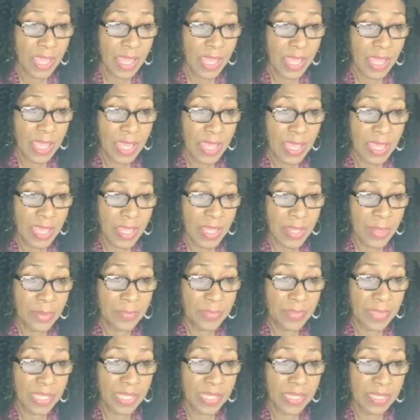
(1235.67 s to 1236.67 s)

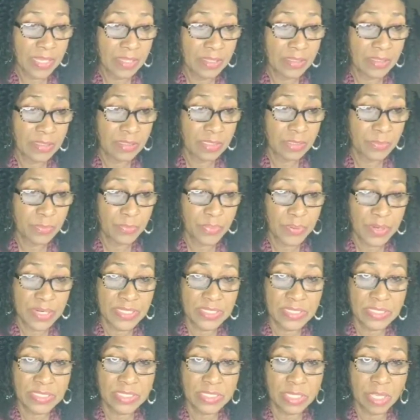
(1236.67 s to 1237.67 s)
the
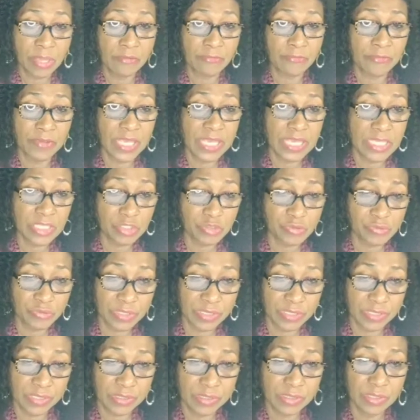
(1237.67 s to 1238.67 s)
prince of
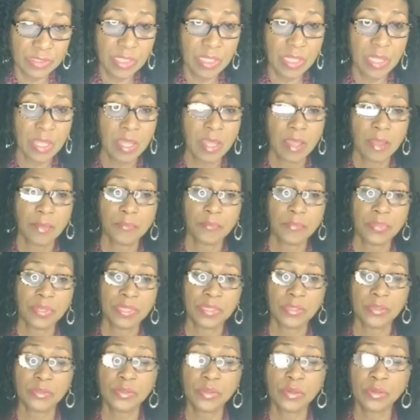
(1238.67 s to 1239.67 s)
Israel. But
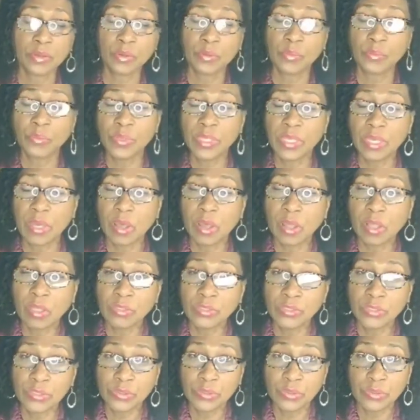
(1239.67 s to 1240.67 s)
you know, we all
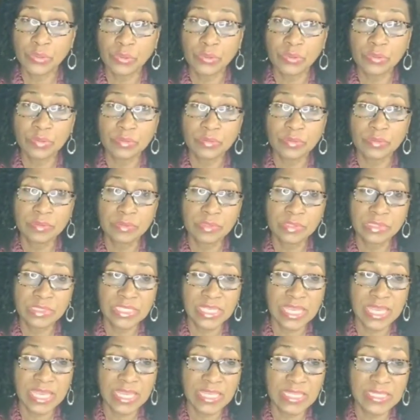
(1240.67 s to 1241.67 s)
know
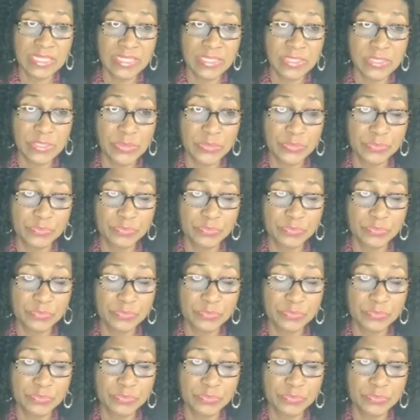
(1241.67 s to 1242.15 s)
that